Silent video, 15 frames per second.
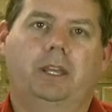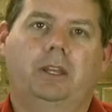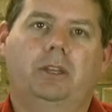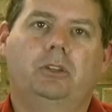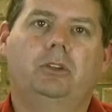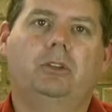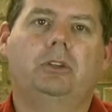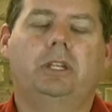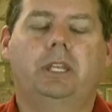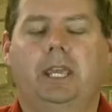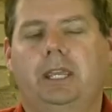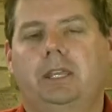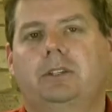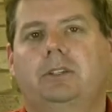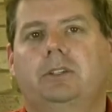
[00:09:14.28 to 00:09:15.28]
you
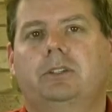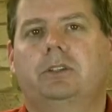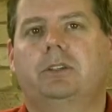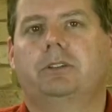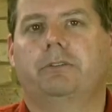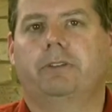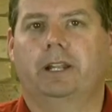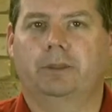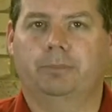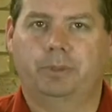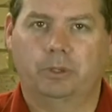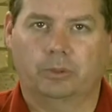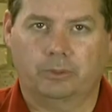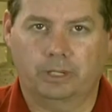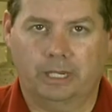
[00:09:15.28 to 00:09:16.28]
need to develop
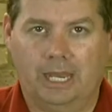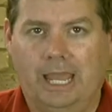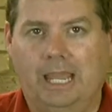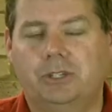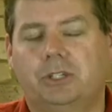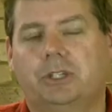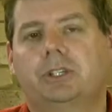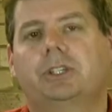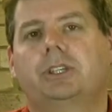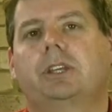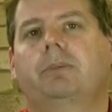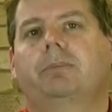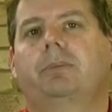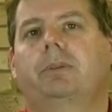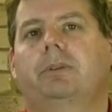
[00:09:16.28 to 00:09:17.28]
your
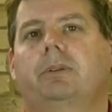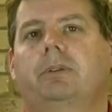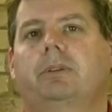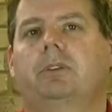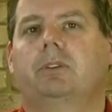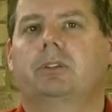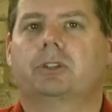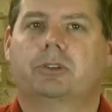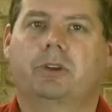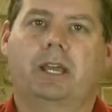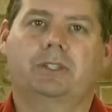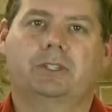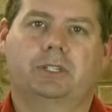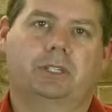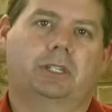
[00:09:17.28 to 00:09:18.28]
relationship, your
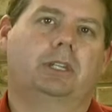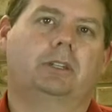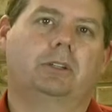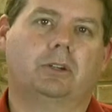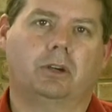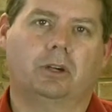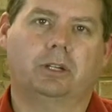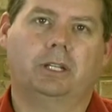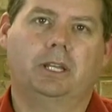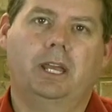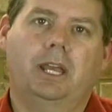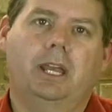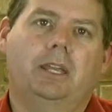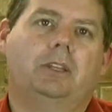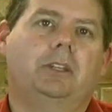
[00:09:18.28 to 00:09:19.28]
trust in God.
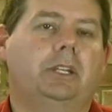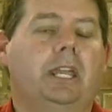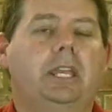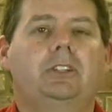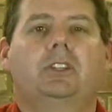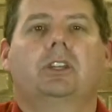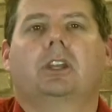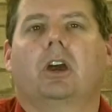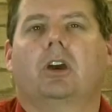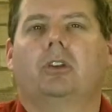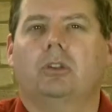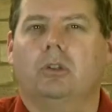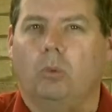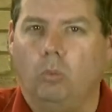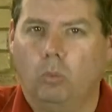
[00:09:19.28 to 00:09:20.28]
You need to go to
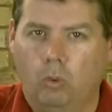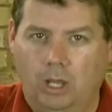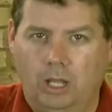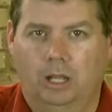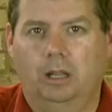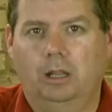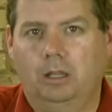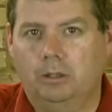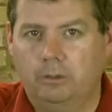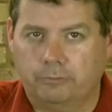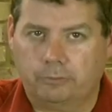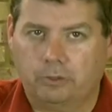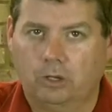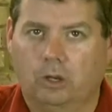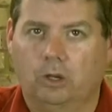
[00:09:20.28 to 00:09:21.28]
the well
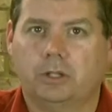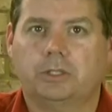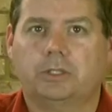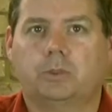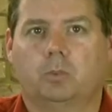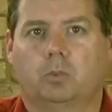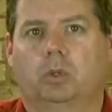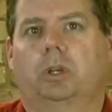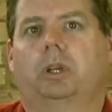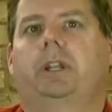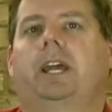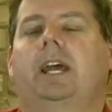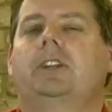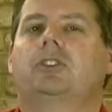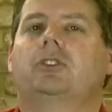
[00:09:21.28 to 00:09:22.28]
of God's word
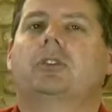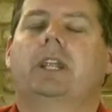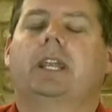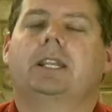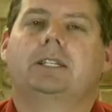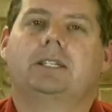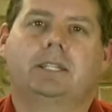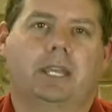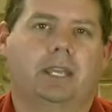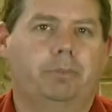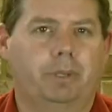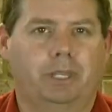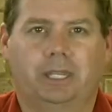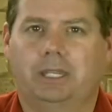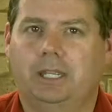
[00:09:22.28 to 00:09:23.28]
and drink deep
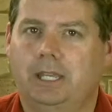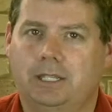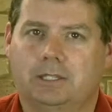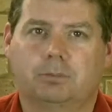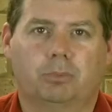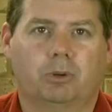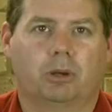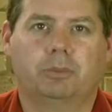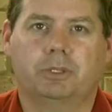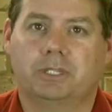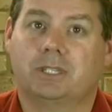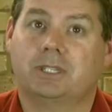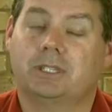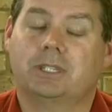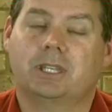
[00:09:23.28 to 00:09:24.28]
in his
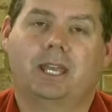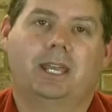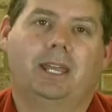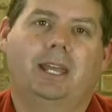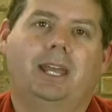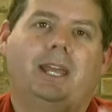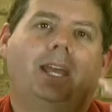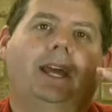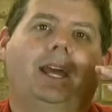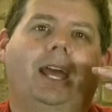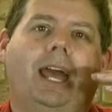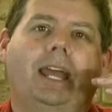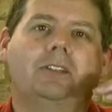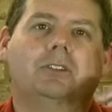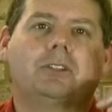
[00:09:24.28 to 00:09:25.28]
promises
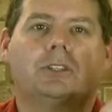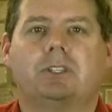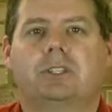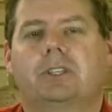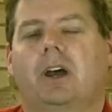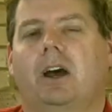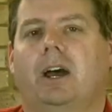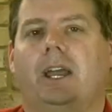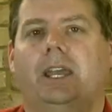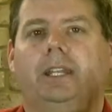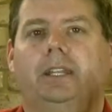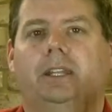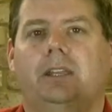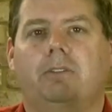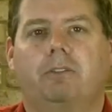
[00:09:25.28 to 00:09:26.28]
and
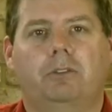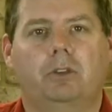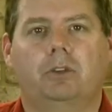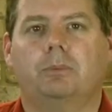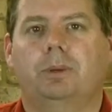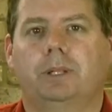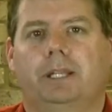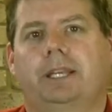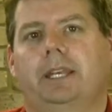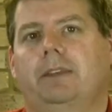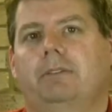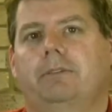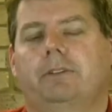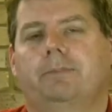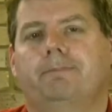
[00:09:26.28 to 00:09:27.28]
decide if you
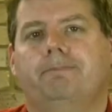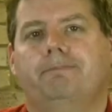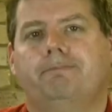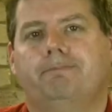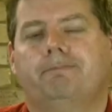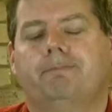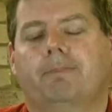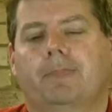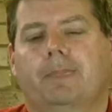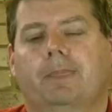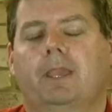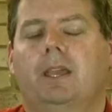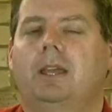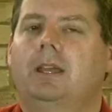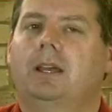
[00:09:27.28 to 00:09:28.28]
believe.
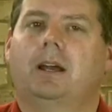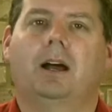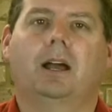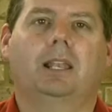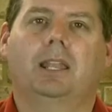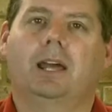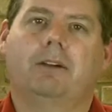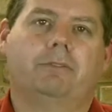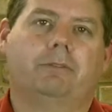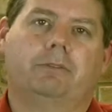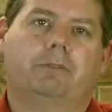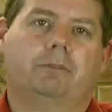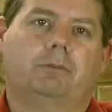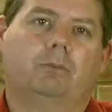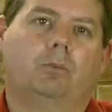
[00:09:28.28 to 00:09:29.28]
I love
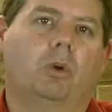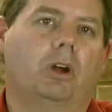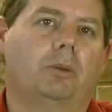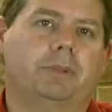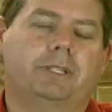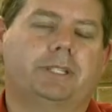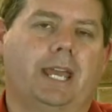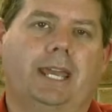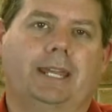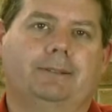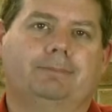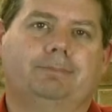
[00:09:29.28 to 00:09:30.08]
Romans 8.